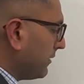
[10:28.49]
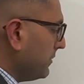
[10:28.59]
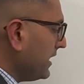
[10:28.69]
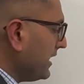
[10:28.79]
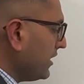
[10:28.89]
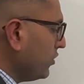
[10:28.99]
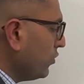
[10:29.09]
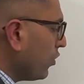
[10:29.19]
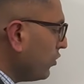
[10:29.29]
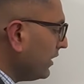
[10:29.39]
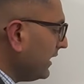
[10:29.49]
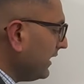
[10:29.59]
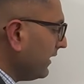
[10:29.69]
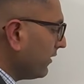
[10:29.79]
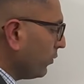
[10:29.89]
meaning you
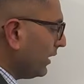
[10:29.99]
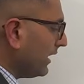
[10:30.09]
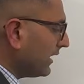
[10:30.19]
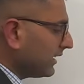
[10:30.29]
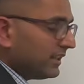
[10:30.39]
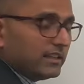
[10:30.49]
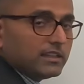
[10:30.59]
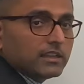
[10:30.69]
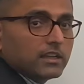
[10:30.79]
only will agree